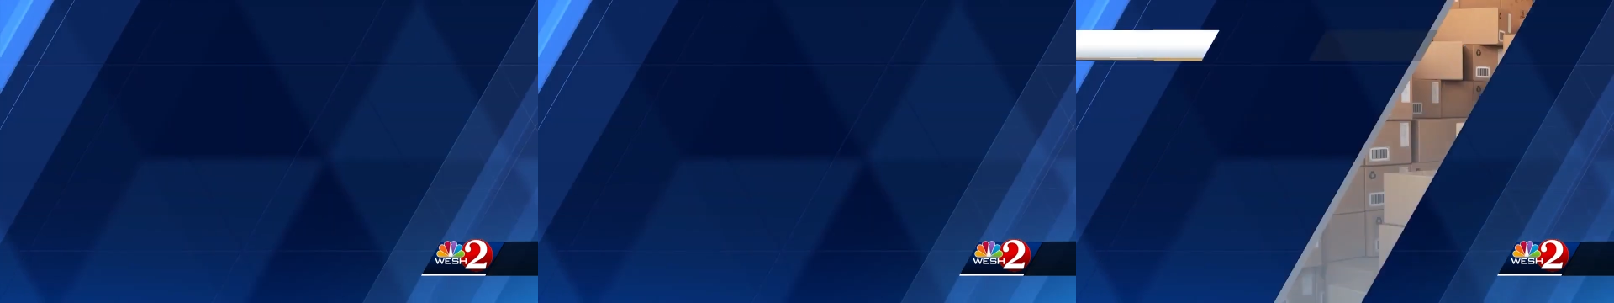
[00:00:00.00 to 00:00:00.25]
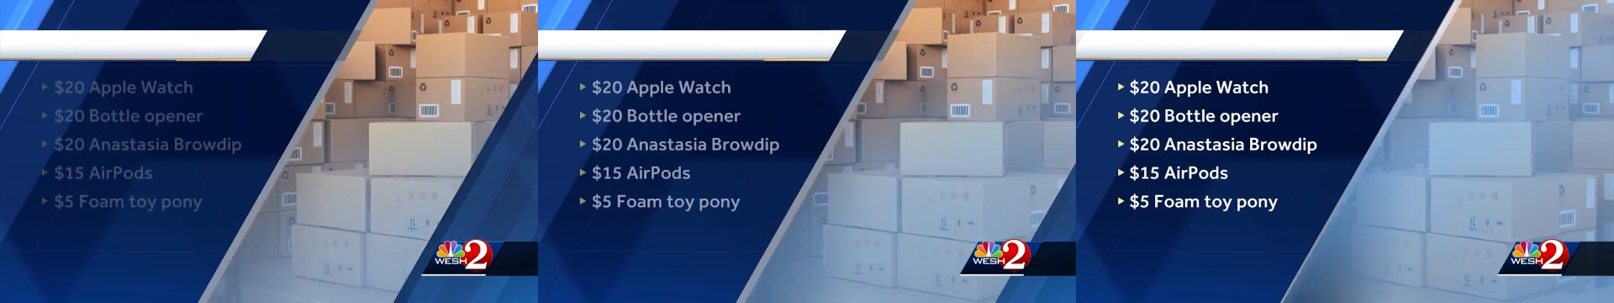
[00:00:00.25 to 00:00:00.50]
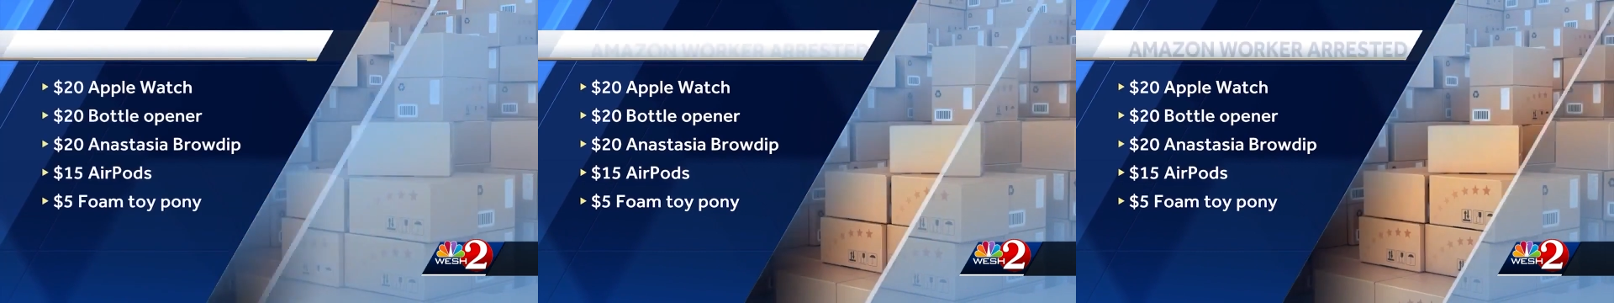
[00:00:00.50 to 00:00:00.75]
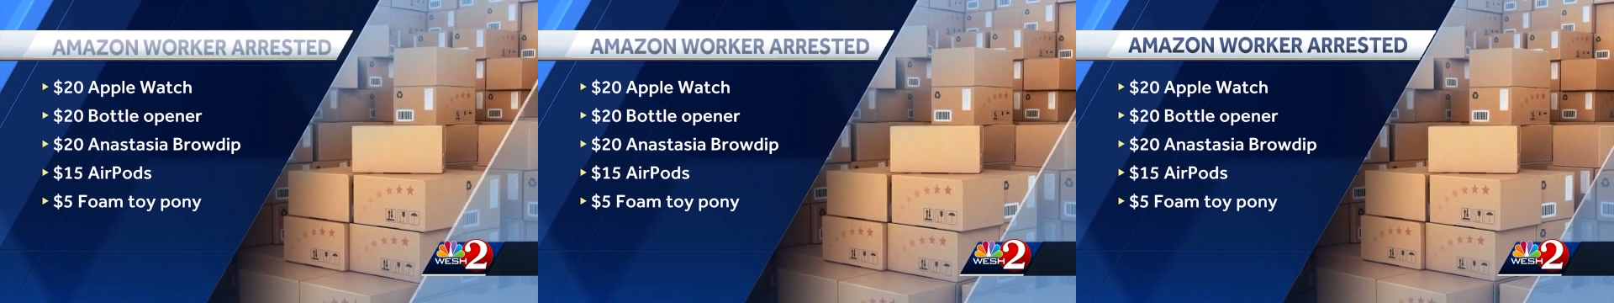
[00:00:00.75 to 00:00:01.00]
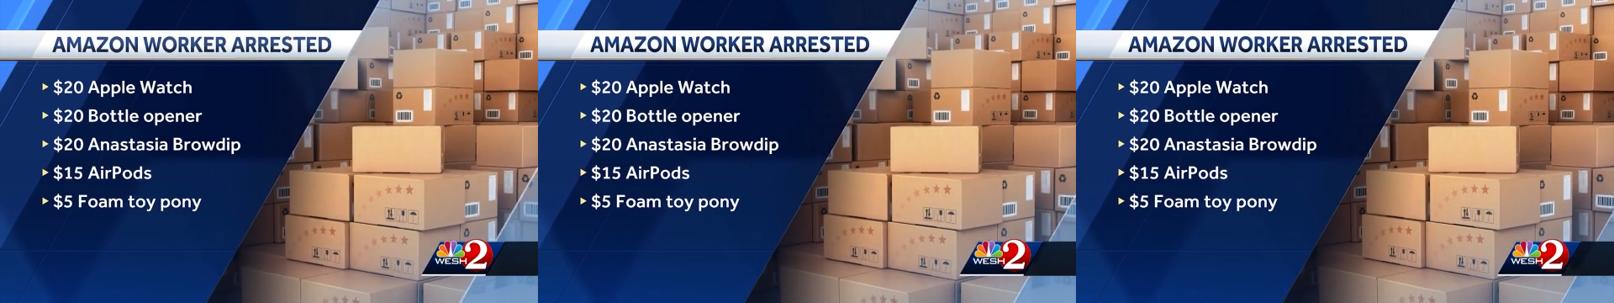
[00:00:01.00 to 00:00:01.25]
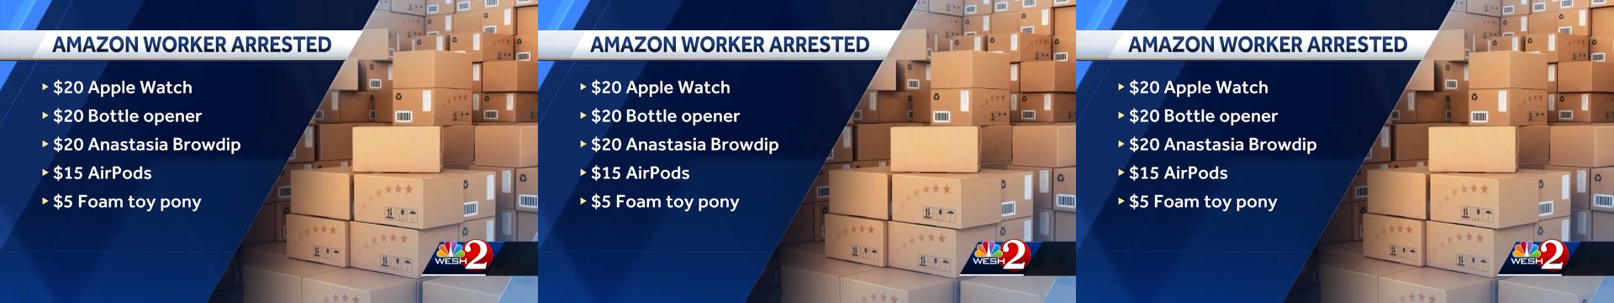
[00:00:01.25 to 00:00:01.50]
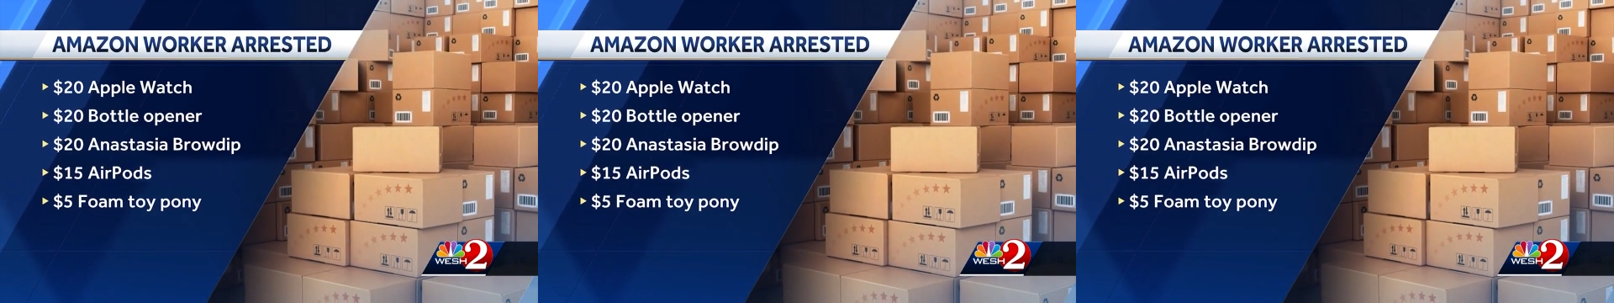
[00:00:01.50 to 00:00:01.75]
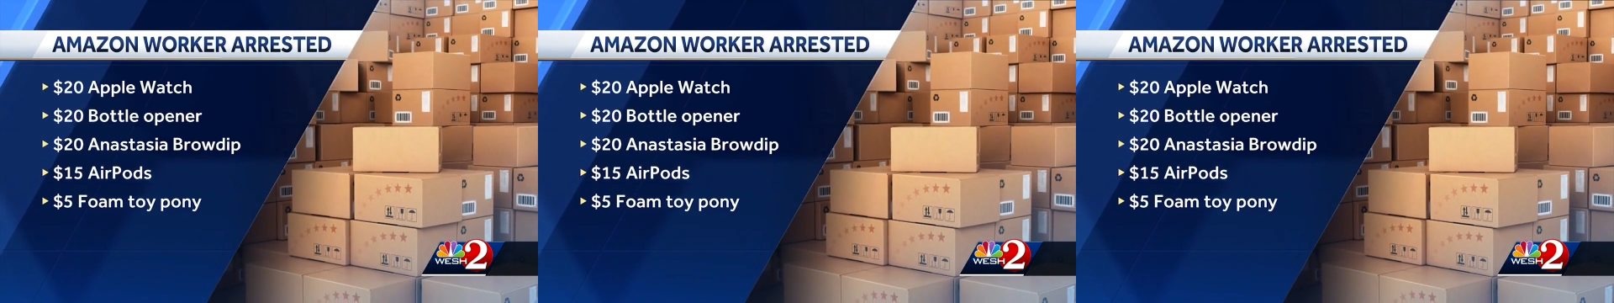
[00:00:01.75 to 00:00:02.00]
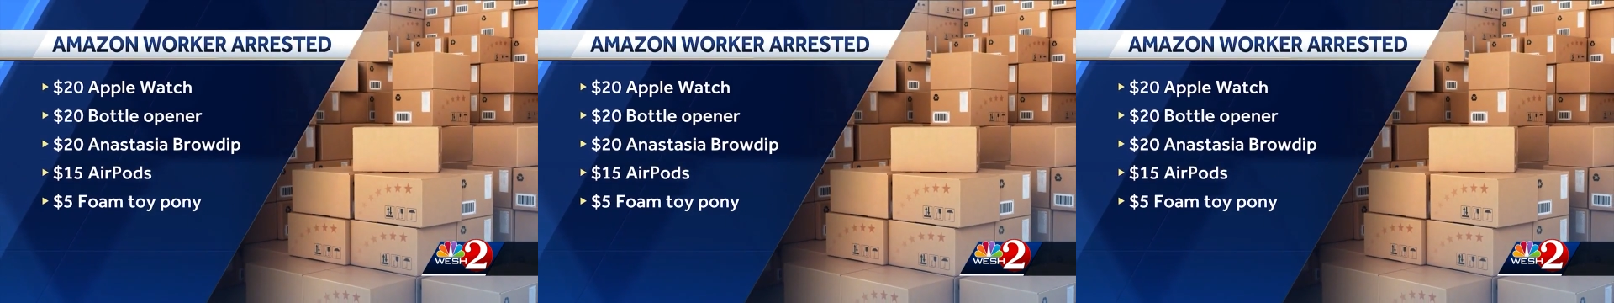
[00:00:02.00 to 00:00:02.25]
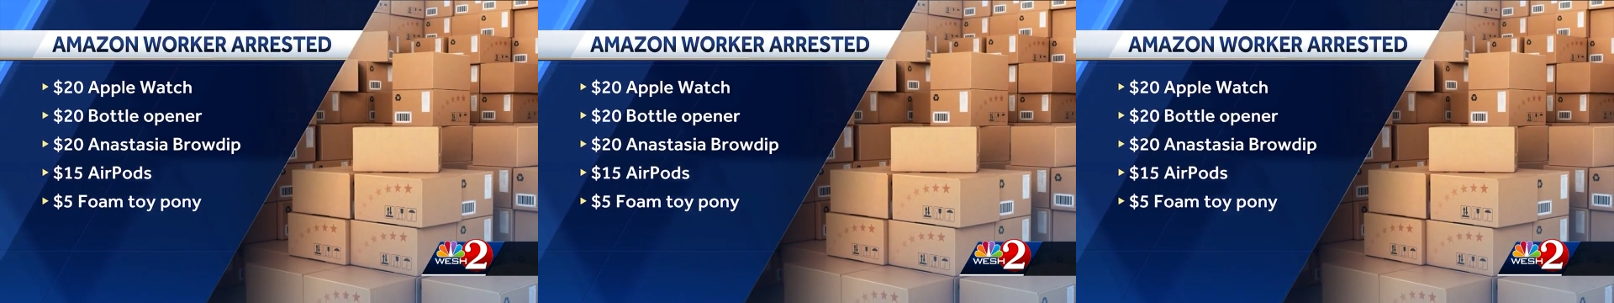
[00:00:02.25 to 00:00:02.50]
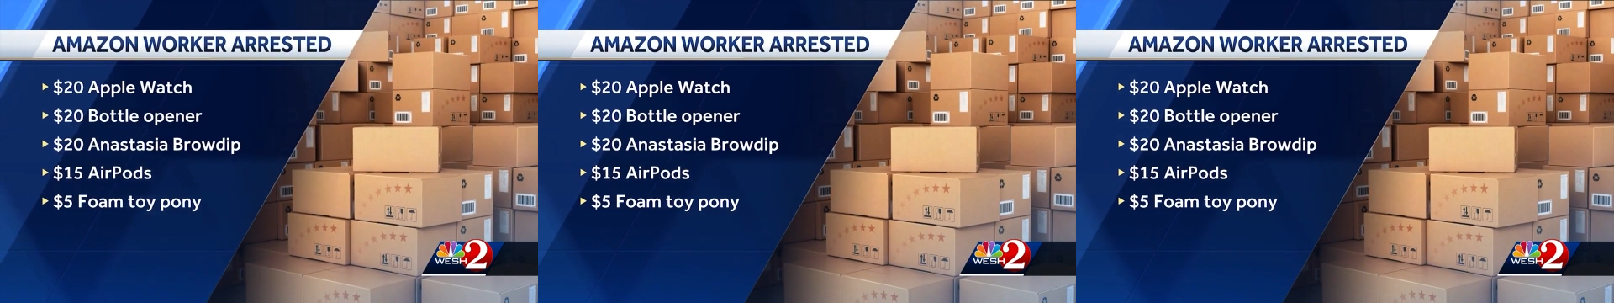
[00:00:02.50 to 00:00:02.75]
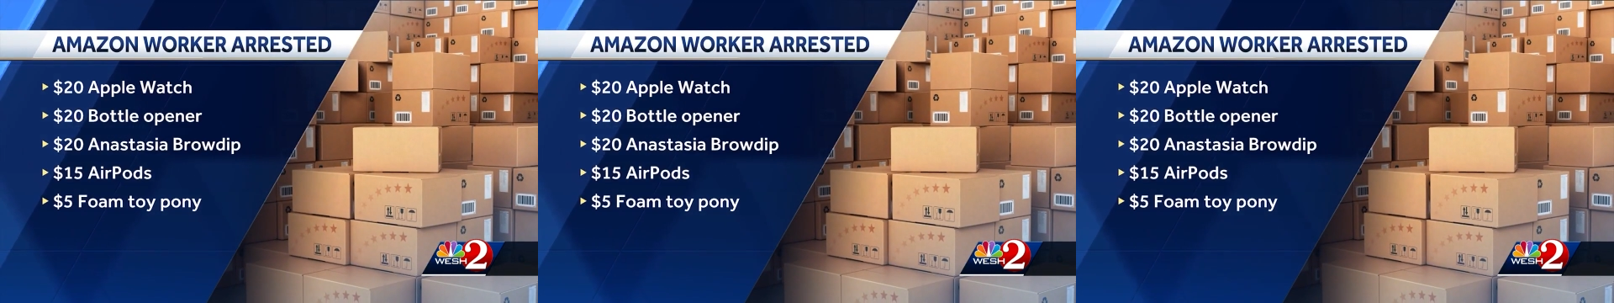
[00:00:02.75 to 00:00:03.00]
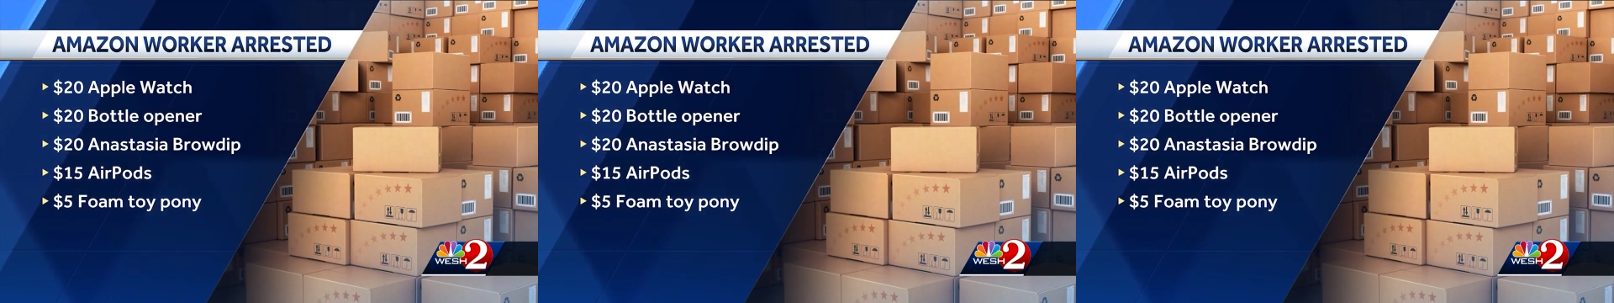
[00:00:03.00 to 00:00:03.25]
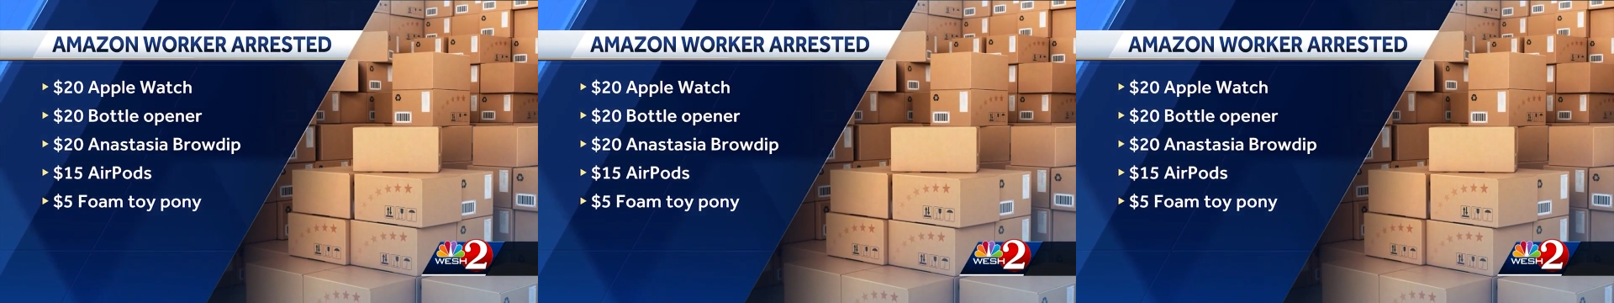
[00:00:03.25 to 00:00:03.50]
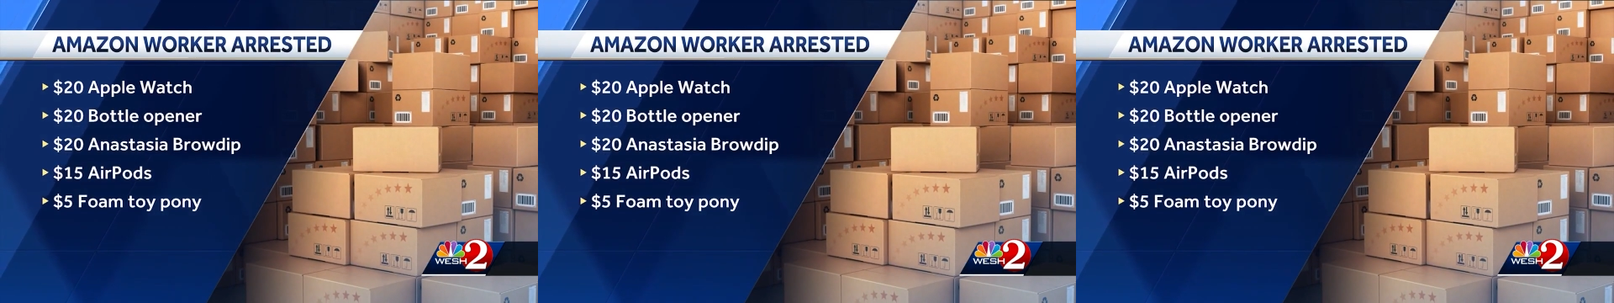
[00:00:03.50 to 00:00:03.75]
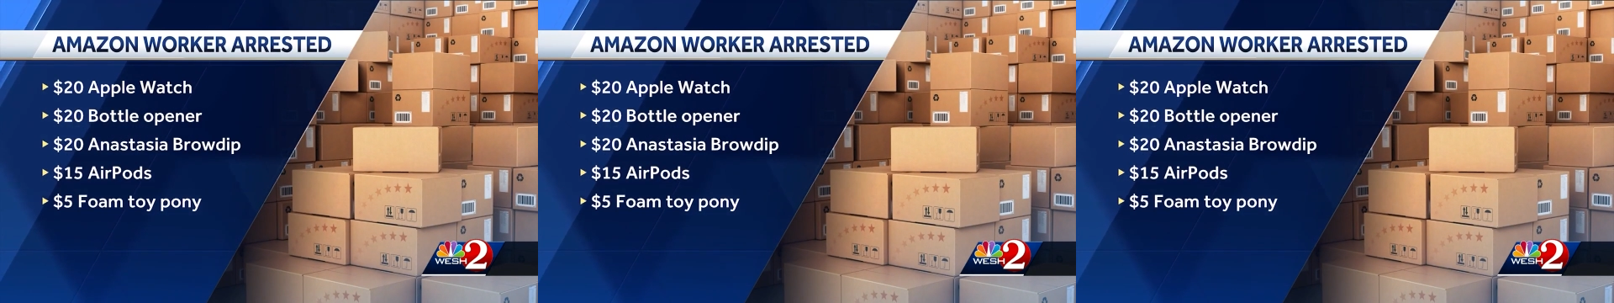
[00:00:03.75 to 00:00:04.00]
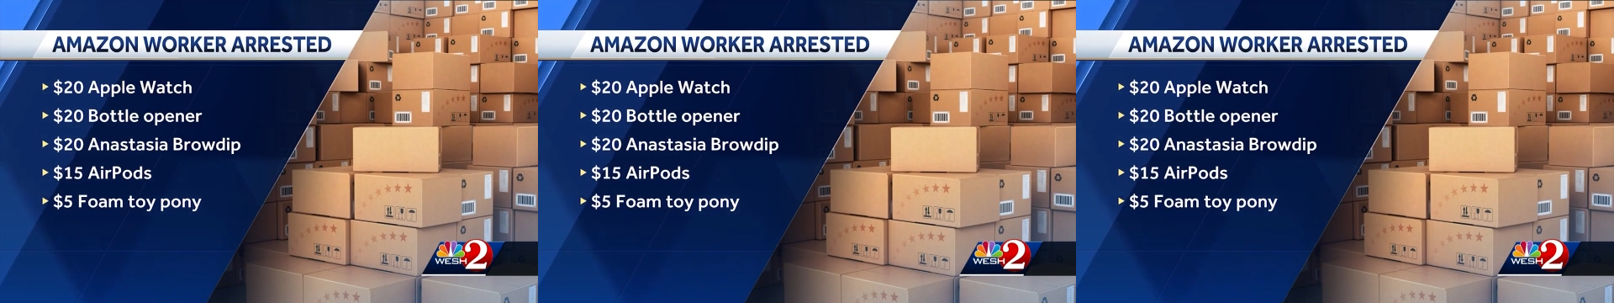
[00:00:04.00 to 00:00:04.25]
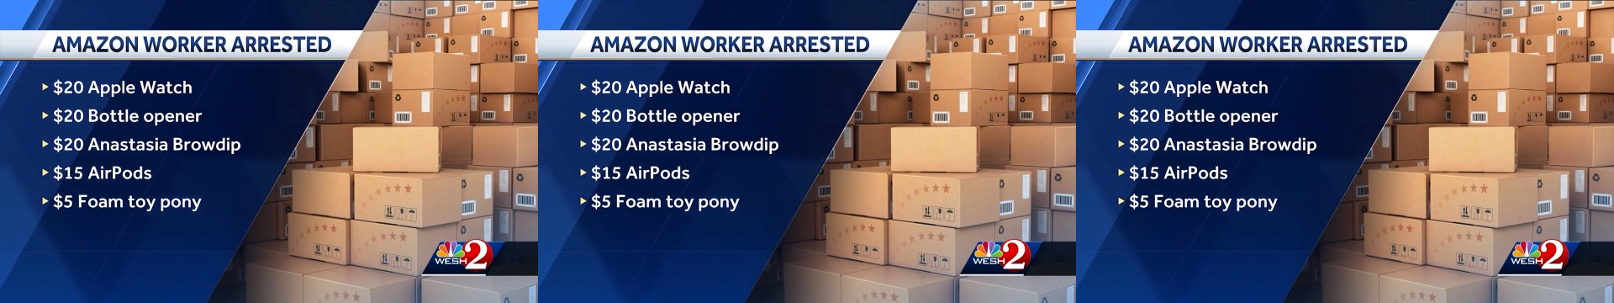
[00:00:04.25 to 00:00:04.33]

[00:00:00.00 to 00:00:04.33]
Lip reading: No face is visible, so there are no lips to read.